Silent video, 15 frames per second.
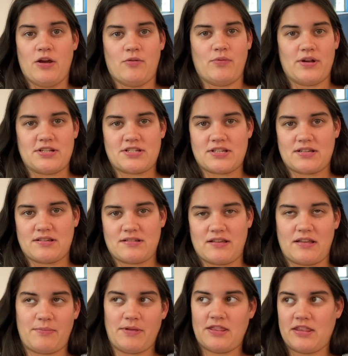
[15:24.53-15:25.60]
which,
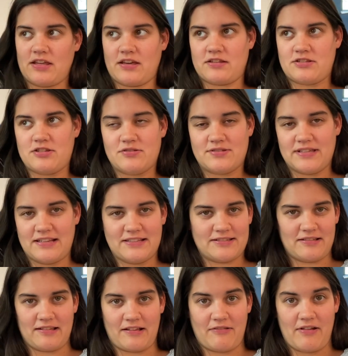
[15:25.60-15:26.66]
I mean, the two cities
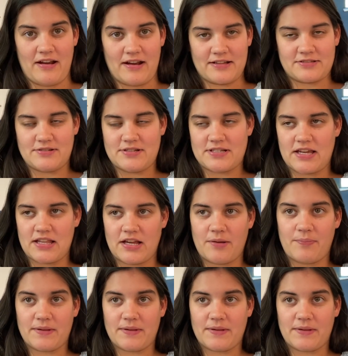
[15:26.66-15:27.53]
are like right next to each other,